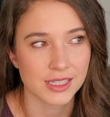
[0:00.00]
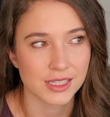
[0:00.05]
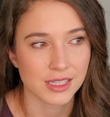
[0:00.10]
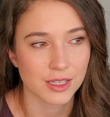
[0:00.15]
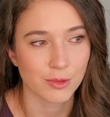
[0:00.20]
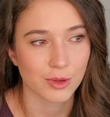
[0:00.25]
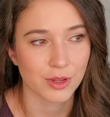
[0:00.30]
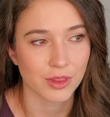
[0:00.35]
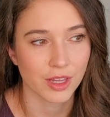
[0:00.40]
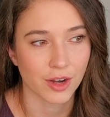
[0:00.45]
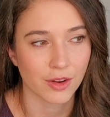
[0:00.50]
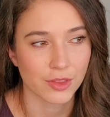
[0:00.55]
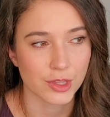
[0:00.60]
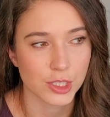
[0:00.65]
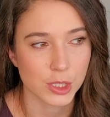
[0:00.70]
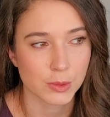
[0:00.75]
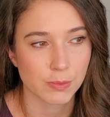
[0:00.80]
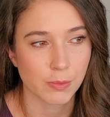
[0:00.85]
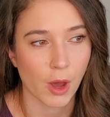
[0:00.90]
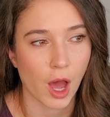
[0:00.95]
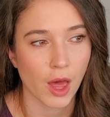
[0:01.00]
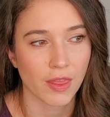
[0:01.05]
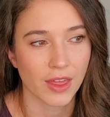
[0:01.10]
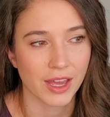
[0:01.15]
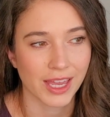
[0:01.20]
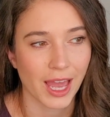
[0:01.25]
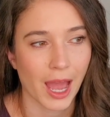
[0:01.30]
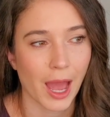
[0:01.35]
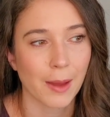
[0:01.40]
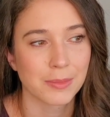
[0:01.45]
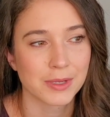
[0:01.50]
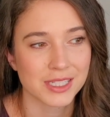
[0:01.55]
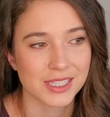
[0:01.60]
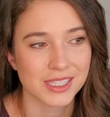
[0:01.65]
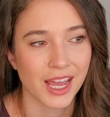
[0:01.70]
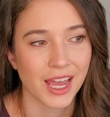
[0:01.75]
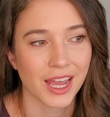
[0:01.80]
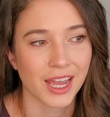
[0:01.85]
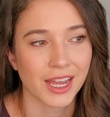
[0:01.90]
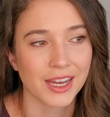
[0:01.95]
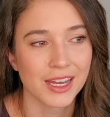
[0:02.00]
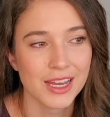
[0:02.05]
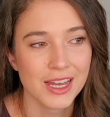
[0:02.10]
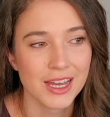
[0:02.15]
that were there at the spa that kept saying,